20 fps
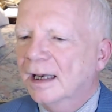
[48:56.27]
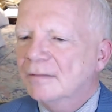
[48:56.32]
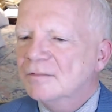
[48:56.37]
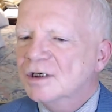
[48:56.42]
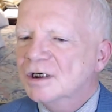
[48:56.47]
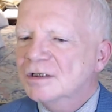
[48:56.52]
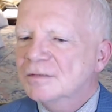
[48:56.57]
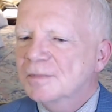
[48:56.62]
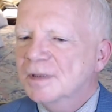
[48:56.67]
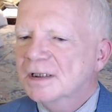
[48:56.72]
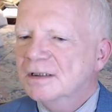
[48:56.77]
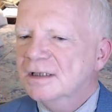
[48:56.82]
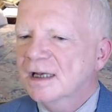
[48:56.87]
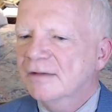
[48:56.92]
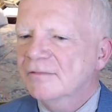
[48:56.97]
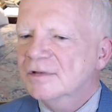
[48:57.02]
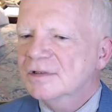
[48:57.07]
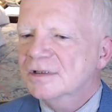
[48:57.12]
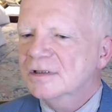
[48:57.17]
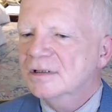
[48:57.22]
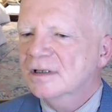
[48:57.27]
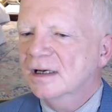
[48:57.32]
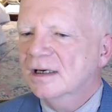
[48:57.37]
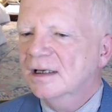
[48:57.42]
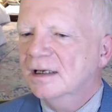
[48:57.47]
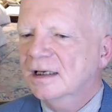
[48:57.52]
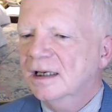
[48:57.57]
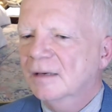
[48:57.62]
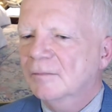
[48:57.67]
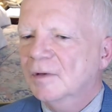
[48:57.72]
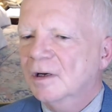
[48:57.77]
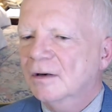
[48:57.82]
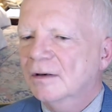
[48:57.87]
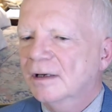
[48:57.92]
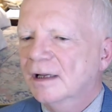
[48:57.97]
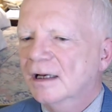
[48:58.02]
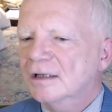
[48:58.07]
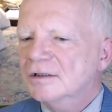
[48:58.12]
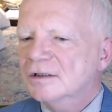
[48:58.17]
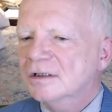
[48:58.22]
is Pete Davidson dating Kim
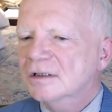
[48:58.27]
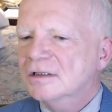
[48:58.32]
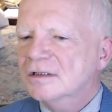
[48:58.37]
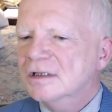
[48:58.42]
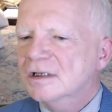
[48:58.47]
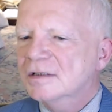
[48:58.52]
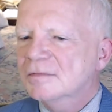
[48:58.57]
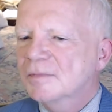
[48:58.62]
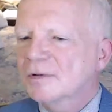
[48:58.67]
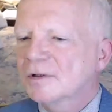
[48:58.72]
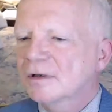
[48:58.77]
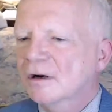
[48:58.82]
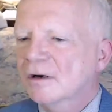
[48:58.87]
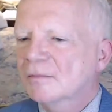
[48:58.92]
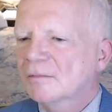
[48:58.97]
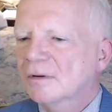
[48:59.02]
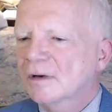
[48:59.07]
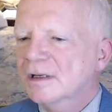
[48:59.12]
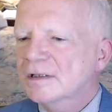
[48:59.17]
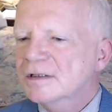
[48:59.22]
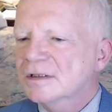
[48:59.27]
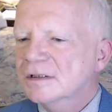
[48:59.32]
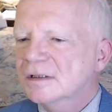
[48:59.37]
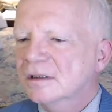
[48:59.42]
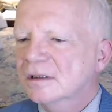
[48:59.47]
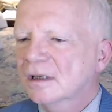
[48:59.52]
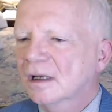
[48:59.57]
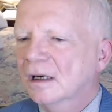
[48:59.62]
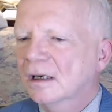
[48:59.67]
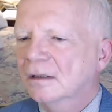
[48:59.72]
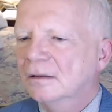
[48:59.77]
Kardashian, says Bernard Brightson.